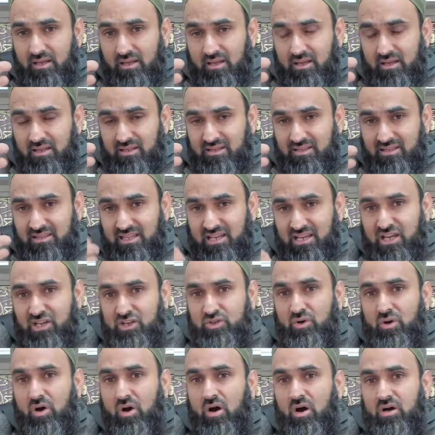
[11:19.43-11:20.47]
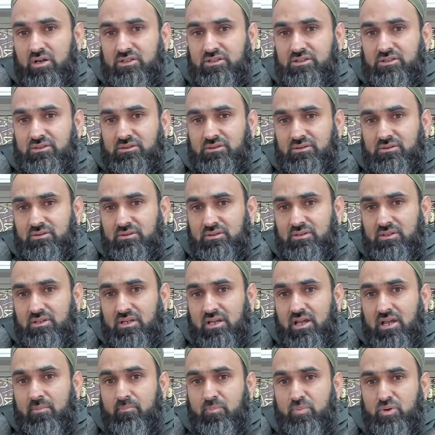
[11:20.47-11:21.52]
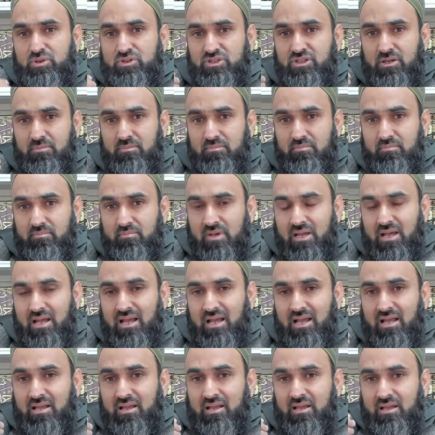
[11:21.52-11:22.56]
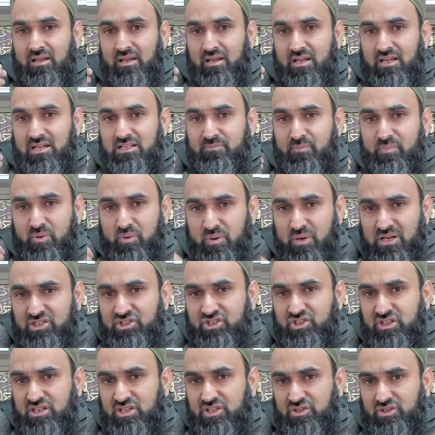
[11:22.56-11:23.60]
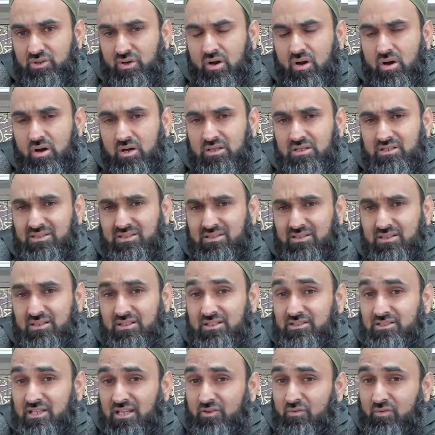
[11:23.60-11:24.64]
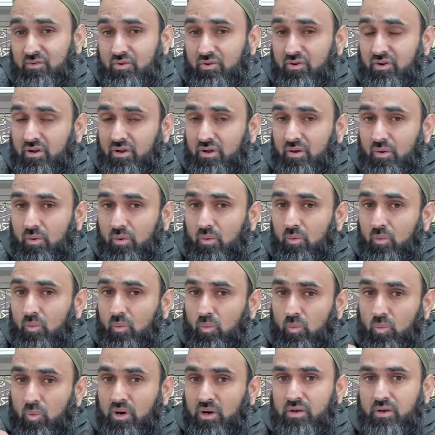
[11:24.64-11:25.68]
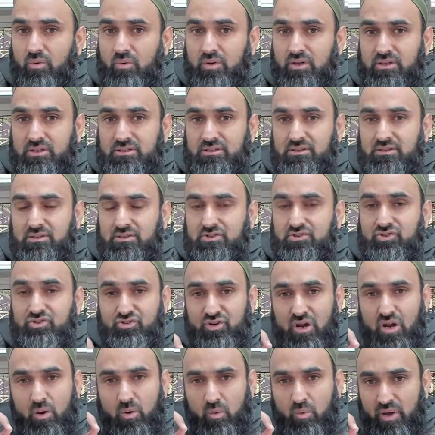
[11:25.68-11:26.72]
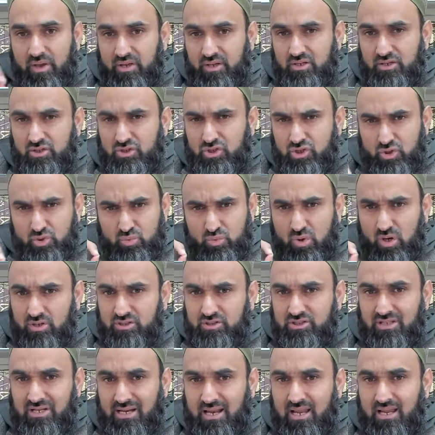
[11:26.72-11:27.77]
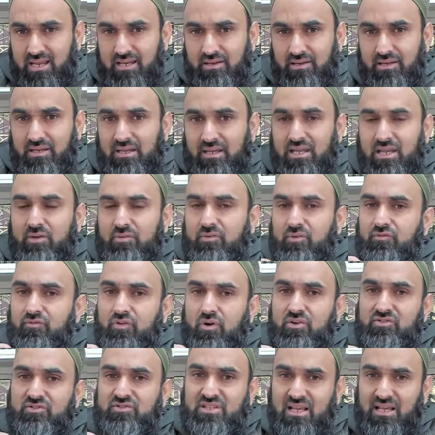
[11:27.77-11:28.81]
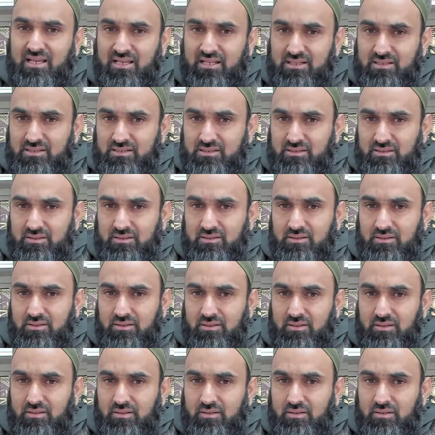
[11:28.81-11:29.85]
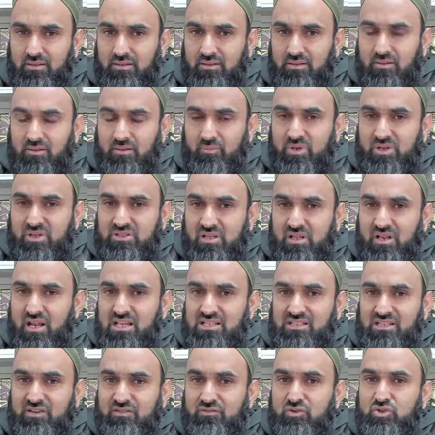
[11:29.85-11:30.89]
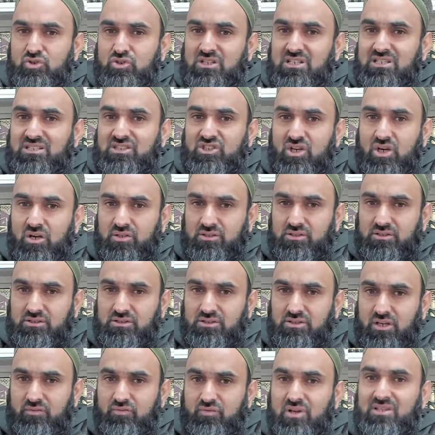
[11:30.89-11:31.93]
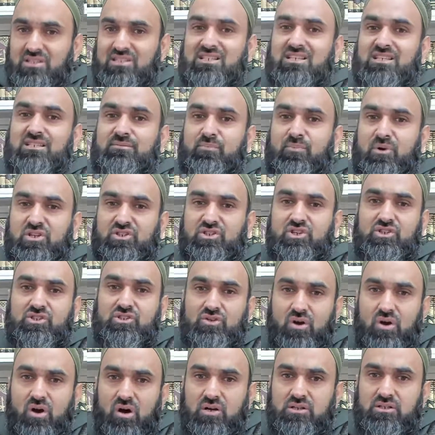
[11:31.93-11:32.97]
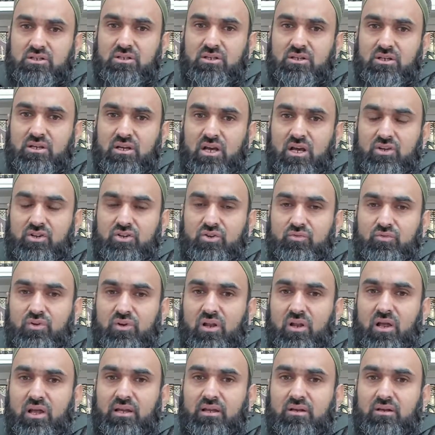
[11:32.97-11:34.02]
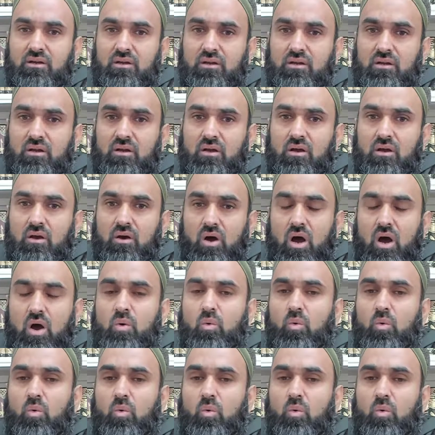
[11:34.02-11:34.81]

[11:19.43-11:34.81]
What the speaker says: thing in your heart. He put some inspiration in your heart, then work on it straight away. Do not delay even for a second. Because Allah has given you this chance. If you have this inspiration in your heart and you feel like, oh,